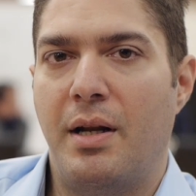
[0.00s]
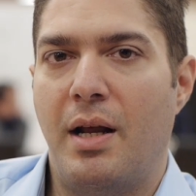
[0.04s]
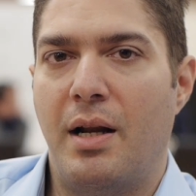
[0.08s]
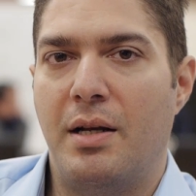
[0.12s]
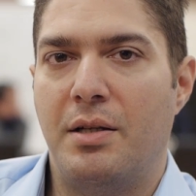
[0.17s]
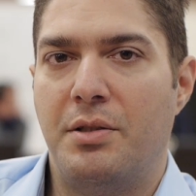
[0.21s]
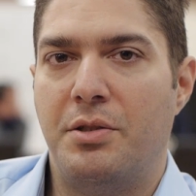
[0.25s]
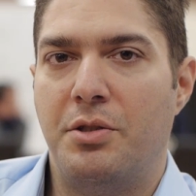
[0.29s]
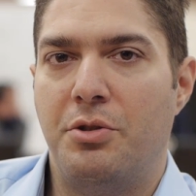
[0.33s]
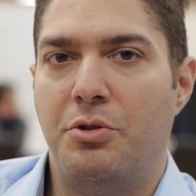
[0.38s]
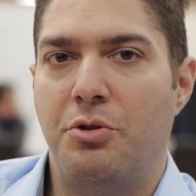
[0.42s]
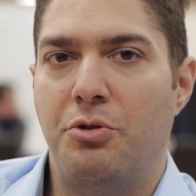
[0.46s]

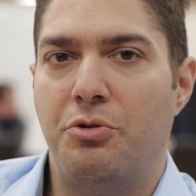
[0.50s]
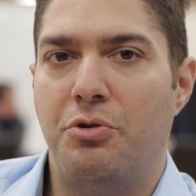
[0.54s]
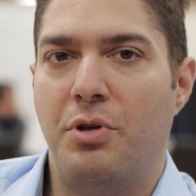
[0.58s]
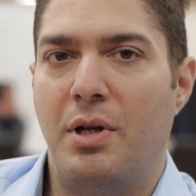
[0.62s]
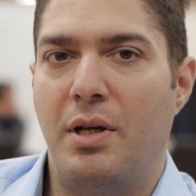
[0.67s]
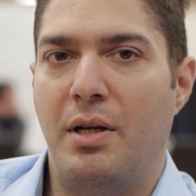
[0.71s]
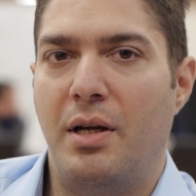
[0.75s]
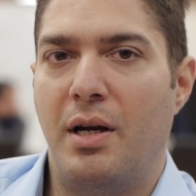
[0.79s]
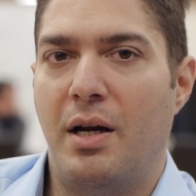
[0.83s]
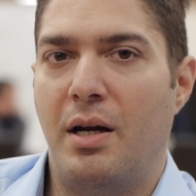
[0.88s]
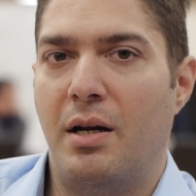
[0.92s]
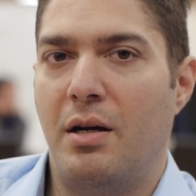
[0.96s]
analysis
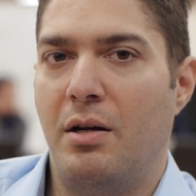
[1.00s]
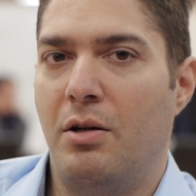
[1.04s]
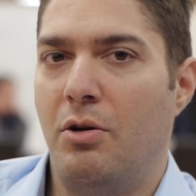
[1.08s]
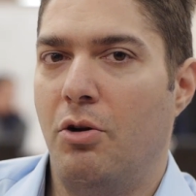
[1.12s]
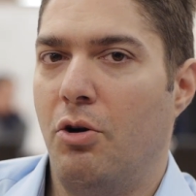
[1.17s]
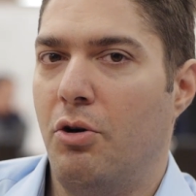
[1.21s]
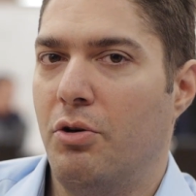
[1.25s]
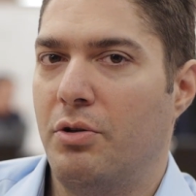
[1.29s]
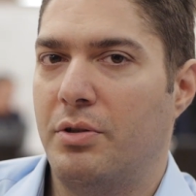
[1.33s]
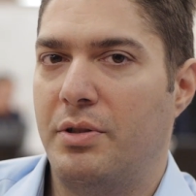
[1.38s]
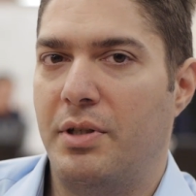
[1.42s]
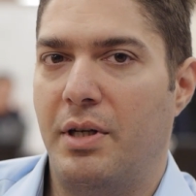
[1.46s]
usually are
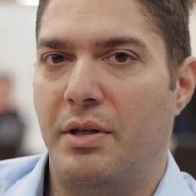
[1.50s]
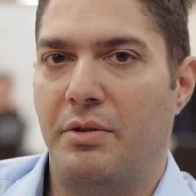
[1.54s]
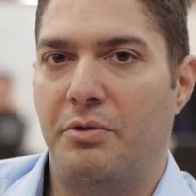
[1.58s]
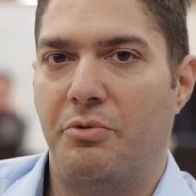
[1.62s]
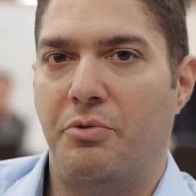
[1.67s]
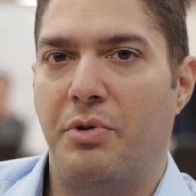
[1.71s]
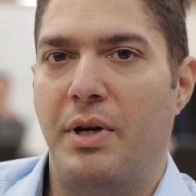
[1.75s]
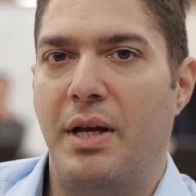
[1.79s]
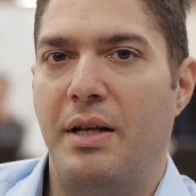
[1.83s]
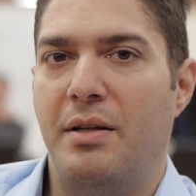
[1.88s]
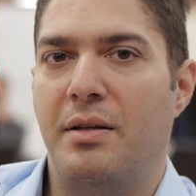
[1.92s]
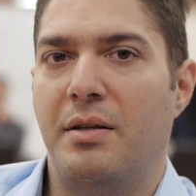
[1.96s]
long-term
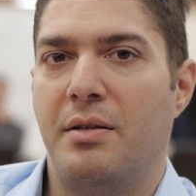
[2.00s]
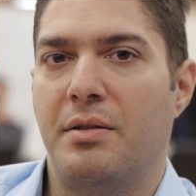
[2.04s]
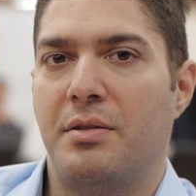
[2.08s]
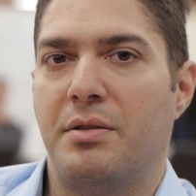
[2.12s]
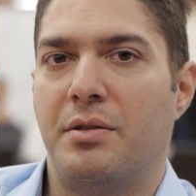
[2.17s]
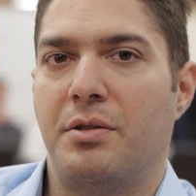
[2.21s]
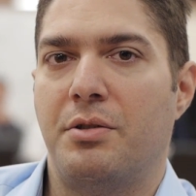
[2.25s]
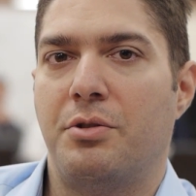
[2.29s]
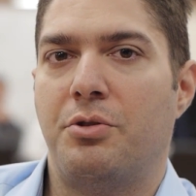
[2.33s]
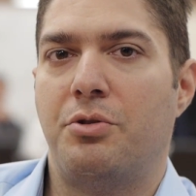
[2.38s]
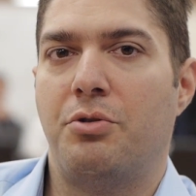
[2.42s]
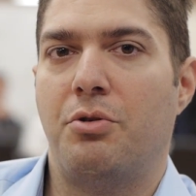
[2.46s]

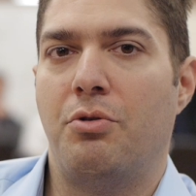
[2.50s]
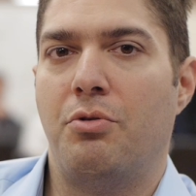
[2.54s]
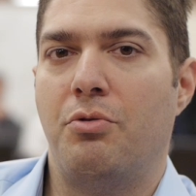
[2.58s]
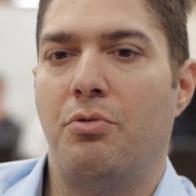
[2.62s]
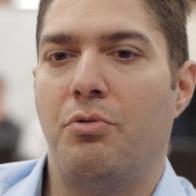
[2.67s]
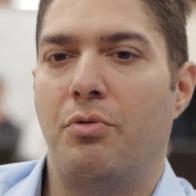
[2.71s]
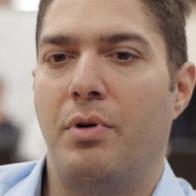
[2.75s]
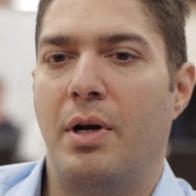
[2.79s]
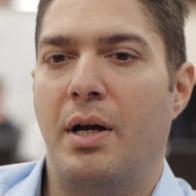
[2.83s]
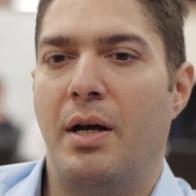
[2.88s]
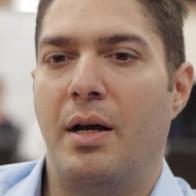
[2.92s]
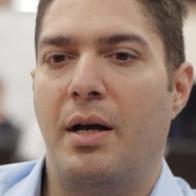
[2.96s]
traders,
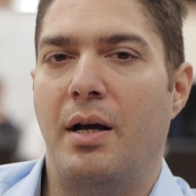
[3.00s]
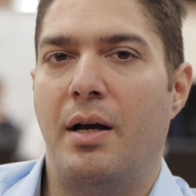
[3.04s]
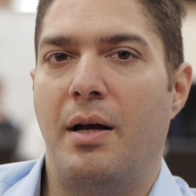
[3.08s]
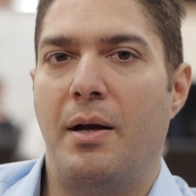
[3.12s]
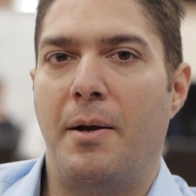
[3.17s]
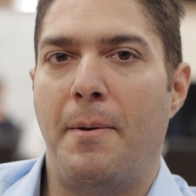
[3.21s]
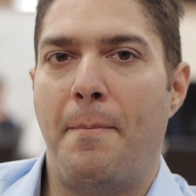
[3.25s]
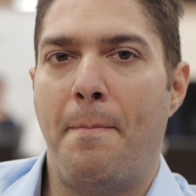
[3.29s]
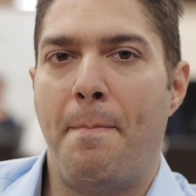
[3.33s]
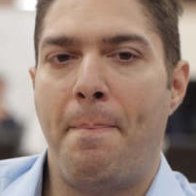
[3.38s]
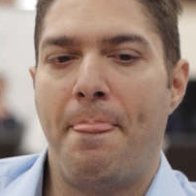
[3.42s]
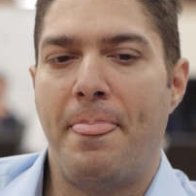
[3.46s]

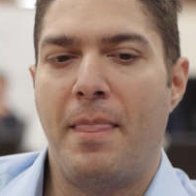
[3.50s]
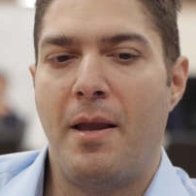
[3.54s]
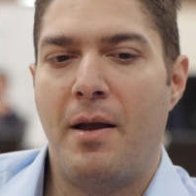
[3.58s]
so